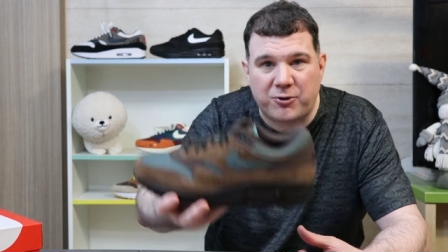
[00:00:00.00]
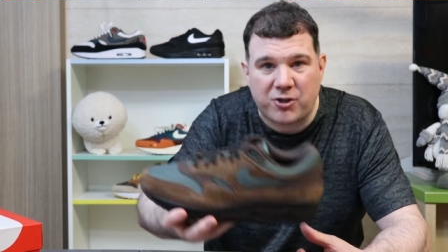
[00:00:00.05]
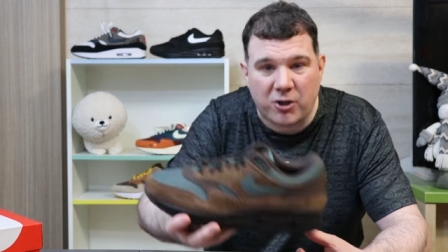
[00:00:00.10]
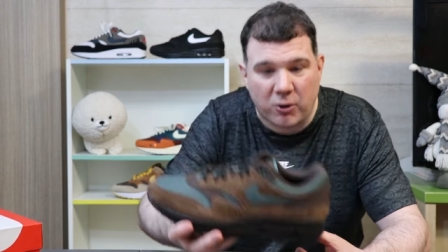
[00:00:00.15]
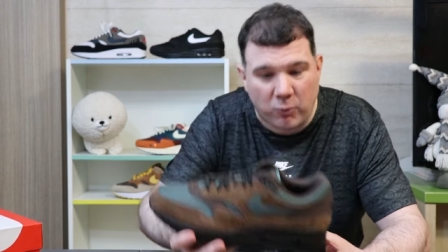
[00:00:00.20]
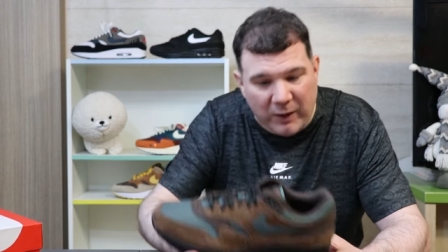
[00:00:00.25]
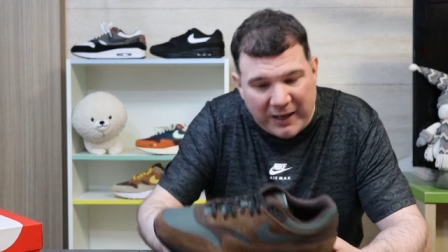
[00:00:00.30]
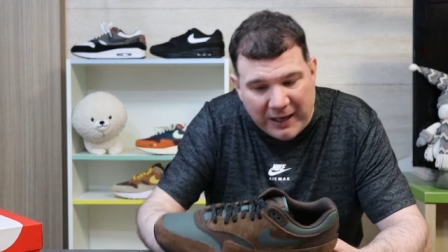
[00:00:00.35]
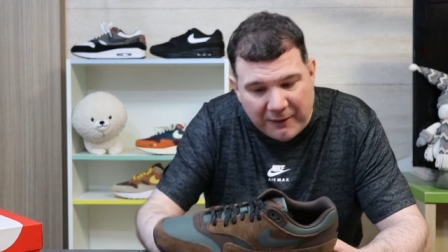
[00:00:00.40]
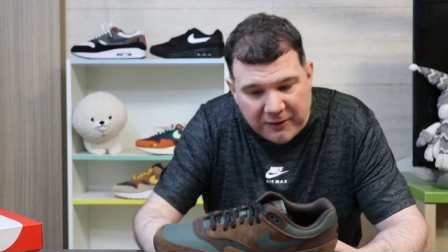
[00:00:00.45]

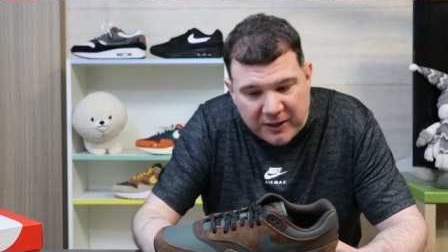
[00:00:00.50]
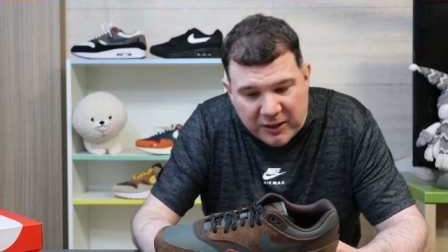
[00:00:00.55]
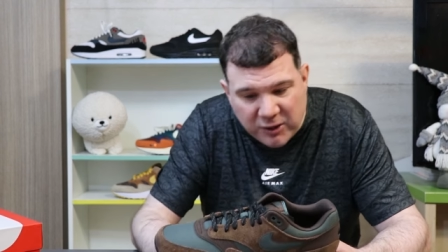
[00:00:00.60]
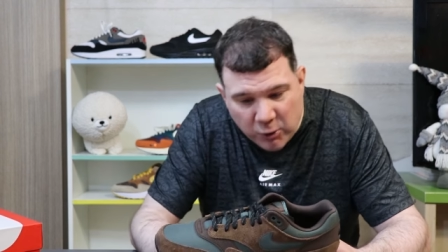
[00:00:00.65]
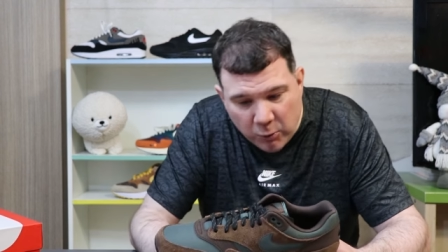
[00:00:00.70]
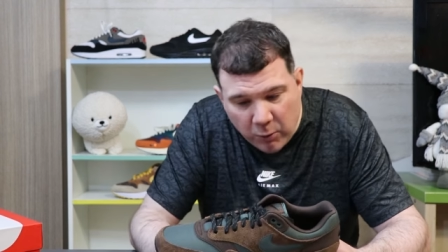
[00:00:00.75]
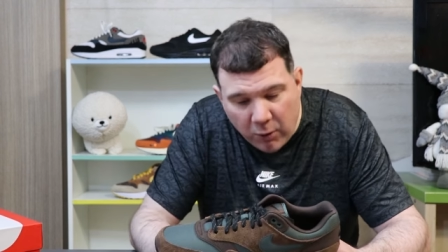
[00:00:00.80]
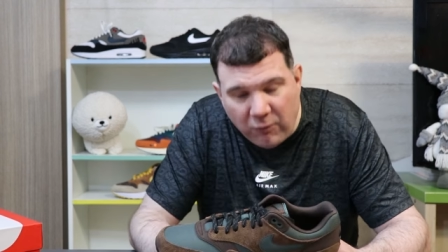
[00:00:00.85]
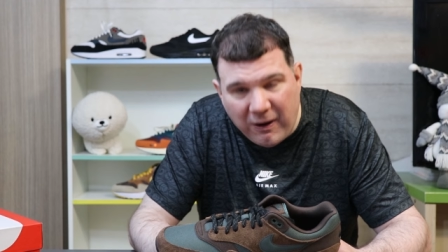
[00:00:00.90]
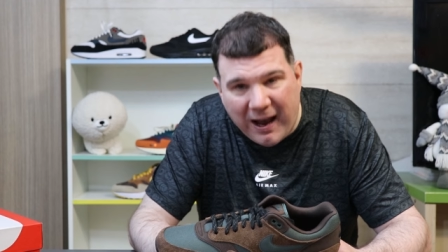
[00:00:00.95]
so whenever they
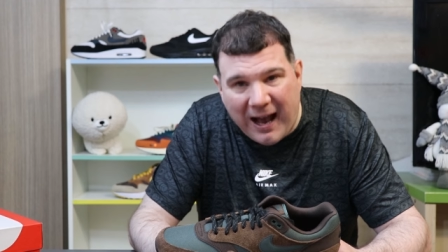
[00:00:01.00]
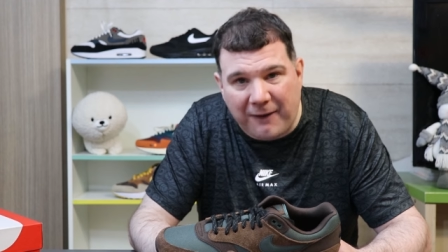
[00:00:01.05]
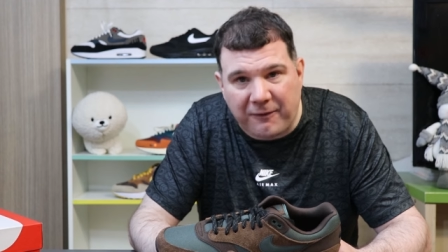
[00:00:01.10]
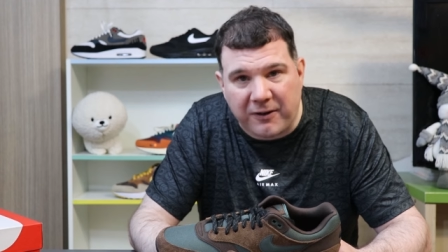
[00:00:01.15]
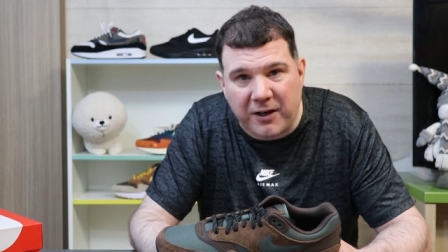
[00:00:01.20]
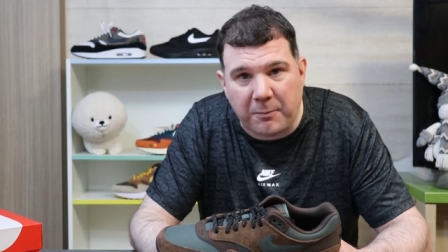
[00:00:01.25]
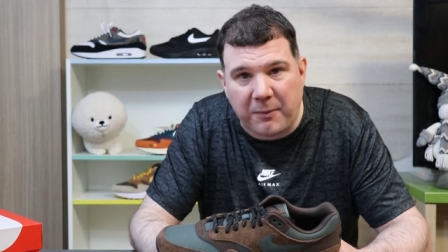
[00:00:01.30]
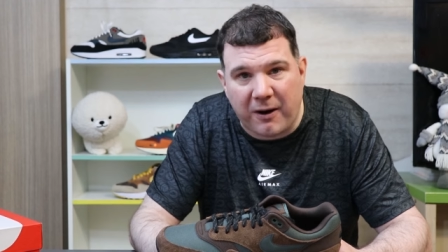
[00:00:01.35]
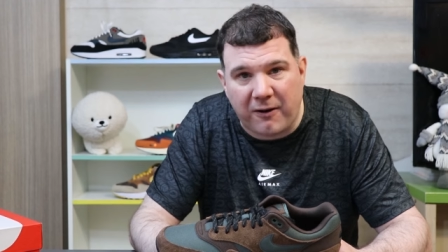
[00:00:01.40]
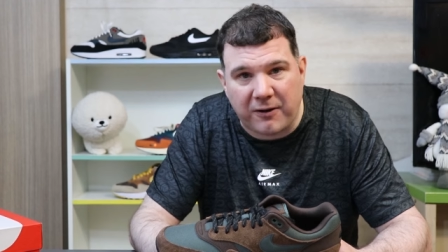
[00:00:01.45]
do arrive
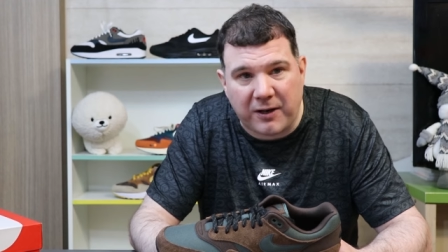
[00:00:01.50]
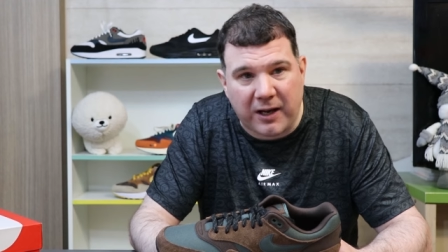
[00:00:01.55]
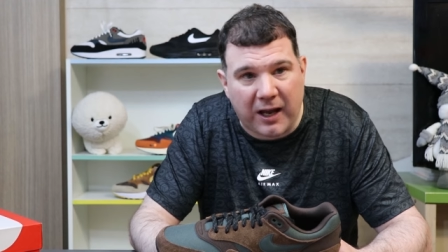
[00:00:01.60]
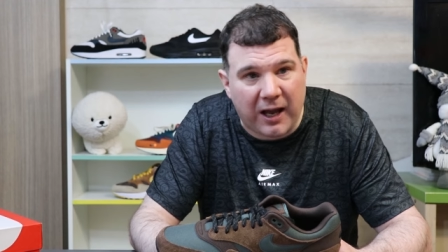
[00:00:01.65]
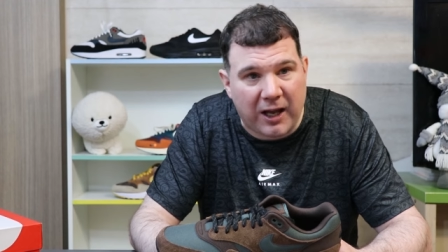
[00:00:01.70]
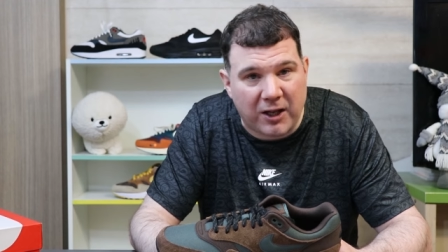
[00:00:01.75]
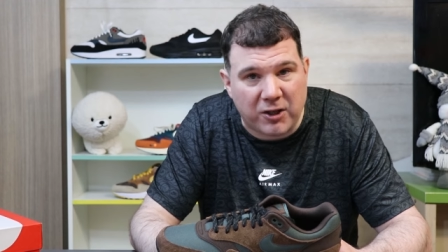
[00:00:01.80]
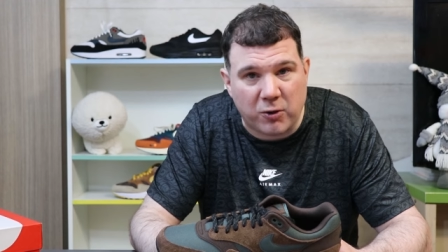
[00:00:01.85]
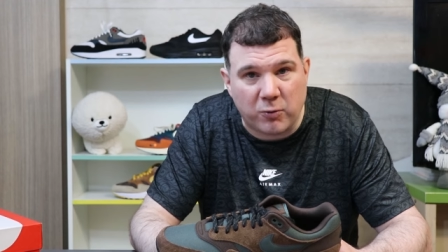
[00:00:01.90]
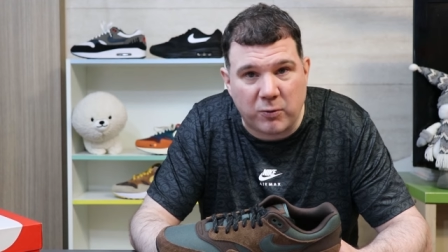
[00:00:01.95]
in America
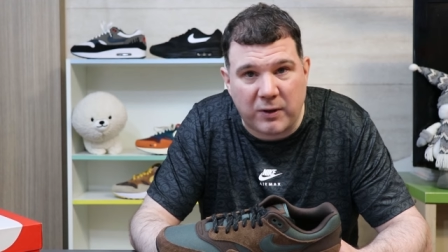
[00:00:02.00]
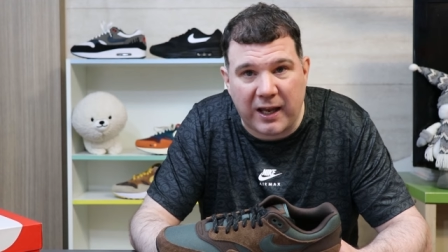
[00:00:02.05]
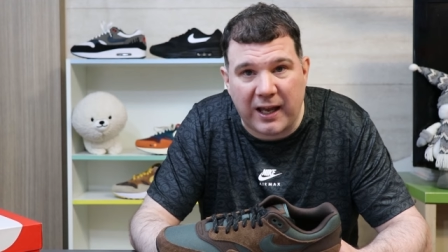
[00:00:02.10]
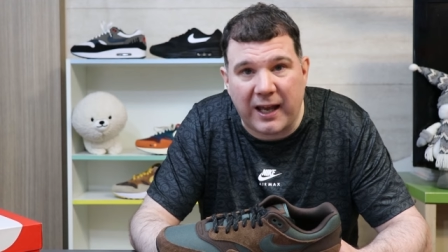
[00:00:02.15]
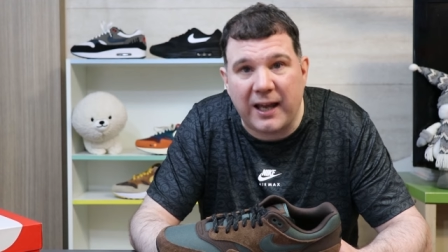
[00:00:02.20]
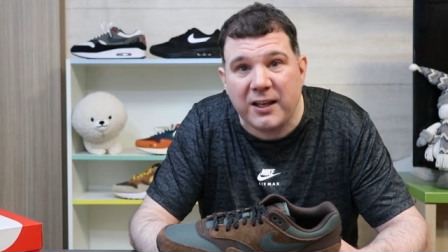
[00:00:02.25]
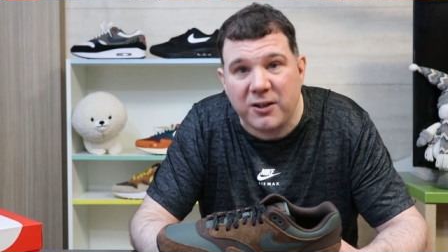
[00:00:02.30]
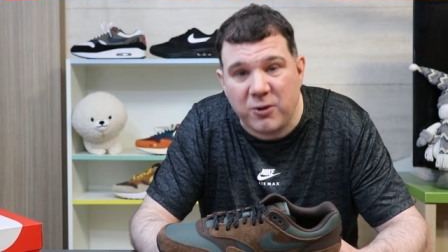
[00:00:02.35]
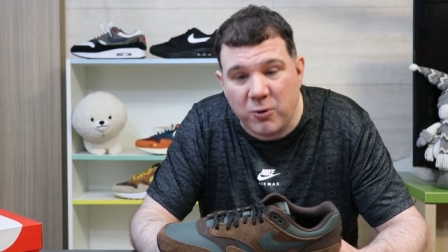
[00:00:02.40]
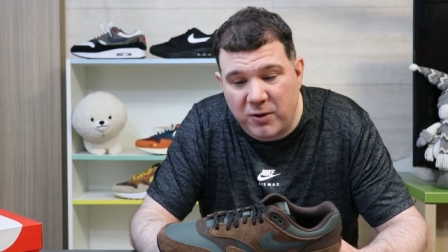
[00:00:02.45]
and
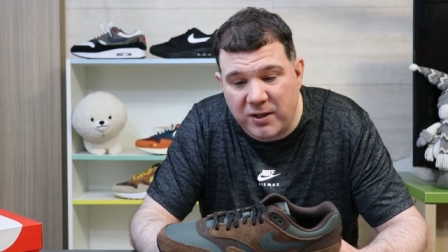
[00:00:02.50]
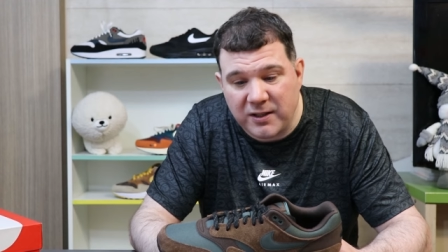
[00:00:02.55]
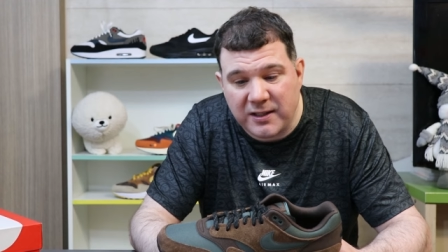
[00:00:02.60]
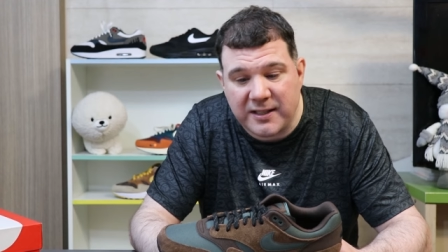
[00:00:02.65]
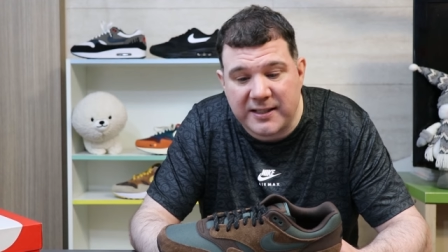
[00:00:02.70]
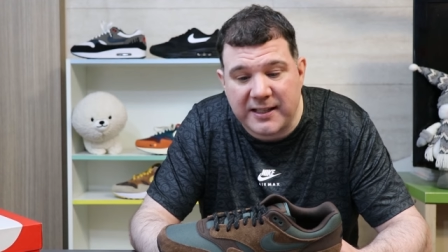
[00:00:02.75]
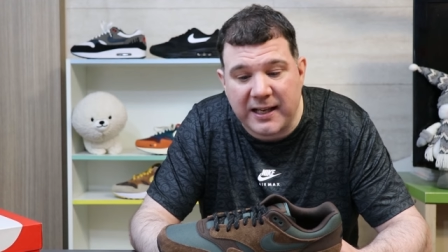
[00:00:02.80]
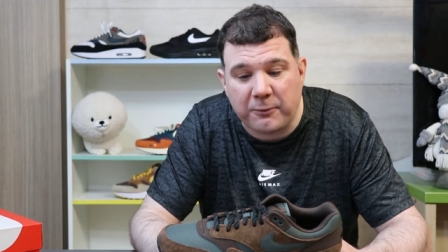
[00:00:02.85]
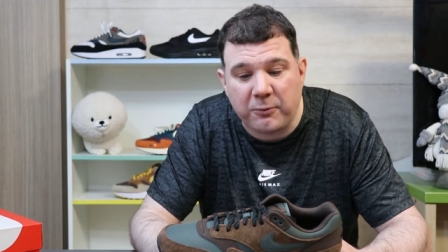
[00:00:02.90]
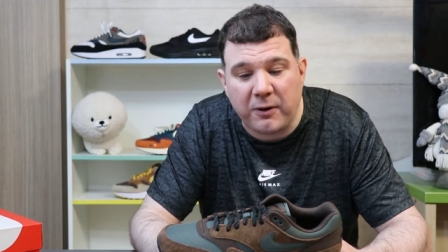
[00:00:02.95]
UK, you can
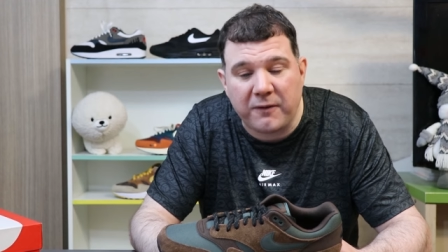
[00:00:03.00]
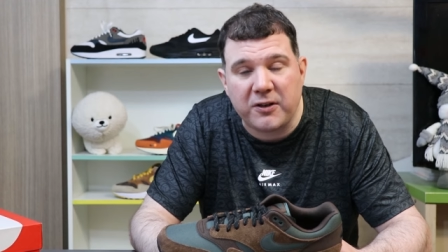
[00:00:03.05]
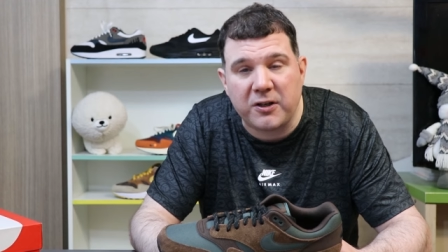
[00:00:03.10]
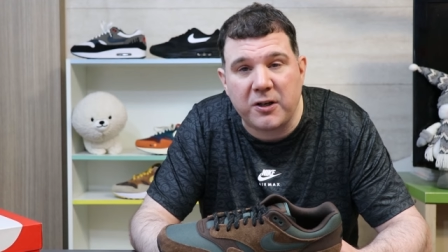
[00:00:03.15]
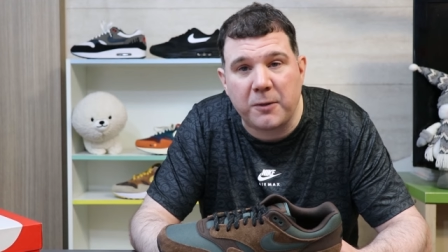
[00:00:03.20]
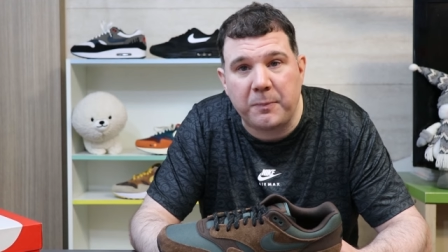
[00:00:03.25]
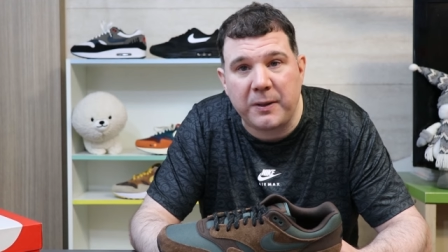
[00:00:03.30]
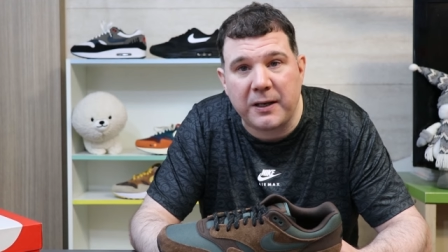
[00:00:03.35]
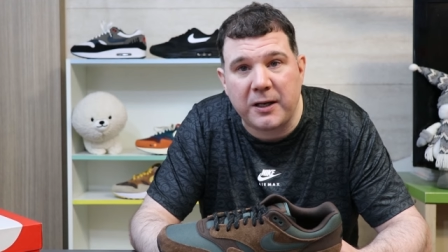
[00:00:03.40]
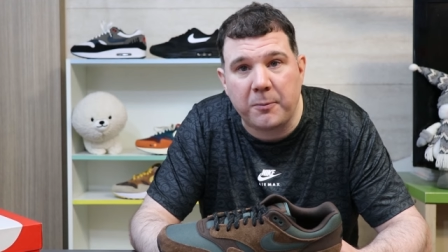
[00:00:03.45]
decide whether you're
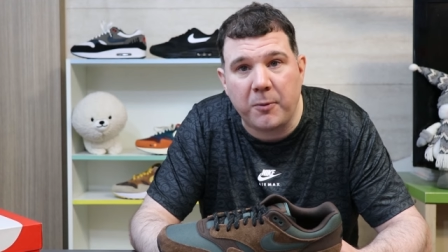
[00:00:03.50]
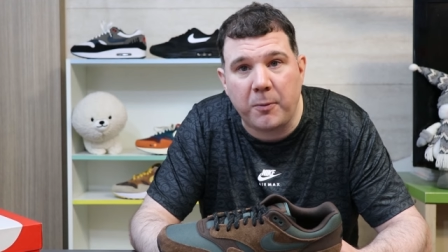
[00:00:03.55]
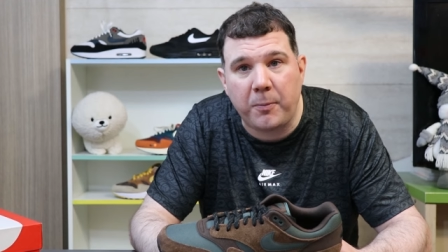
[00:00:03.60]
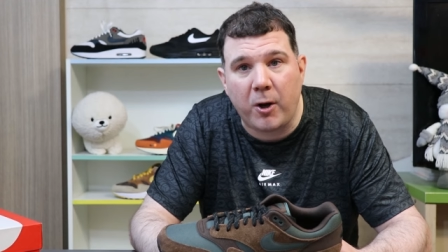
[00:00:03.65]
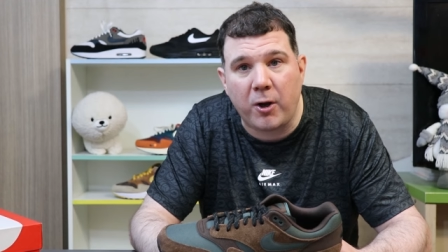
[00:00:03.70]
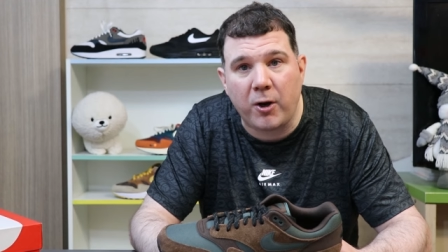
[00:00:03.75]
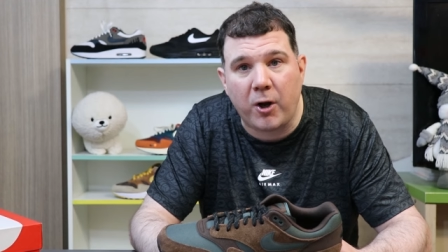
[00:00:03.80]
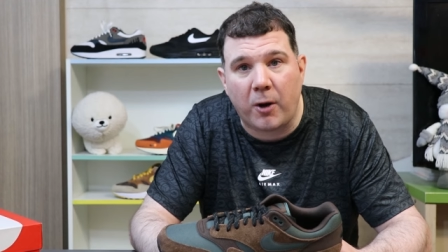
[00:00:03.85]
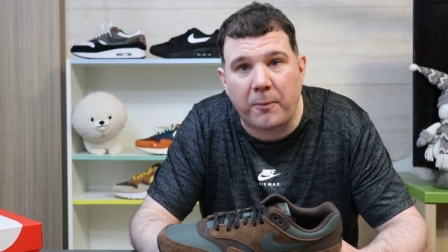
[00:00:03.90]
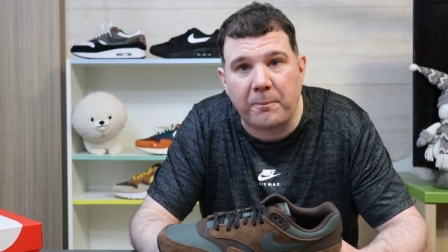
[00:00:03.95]
going to pick them up
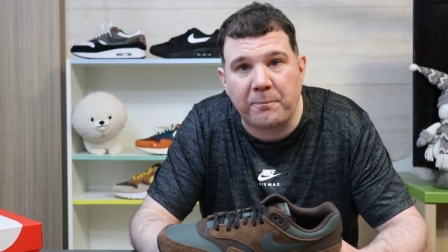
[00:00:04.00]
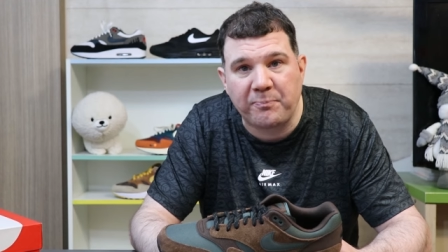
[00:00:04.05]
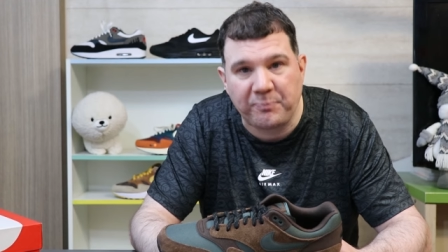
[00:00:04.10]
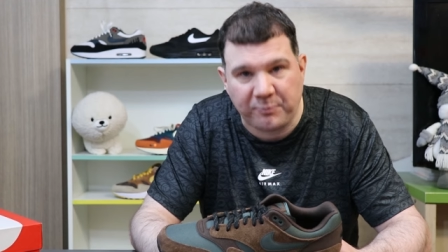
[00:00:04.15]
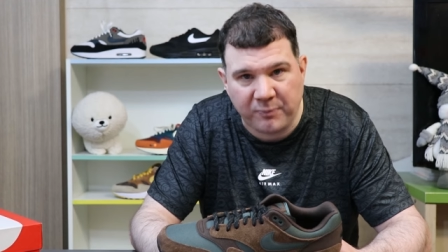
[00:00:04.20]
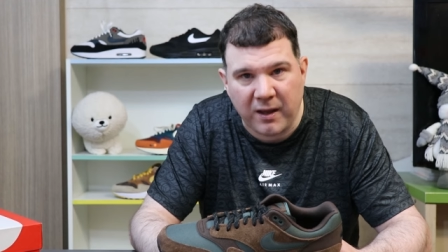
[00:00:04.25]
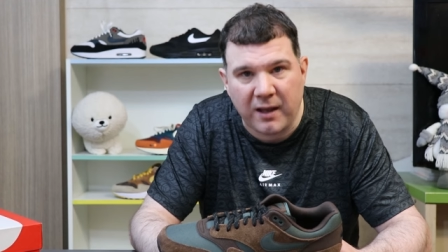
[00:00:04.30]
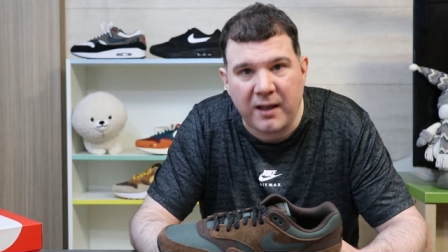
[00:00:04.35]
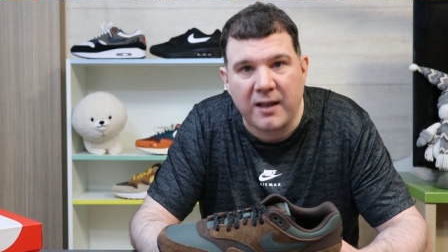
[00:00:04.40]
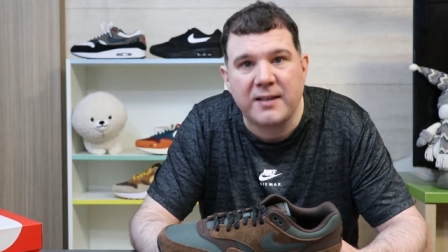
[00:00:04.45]
or not.